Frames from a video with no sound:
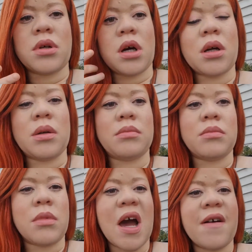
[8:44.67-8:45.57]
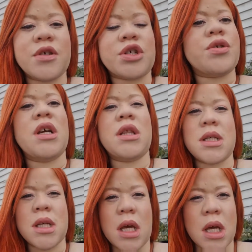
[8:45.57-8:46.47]
I haven't straightened
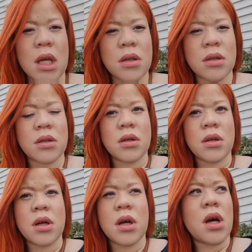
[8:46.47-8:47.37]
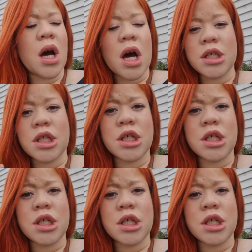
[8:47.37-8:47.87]
this hair. I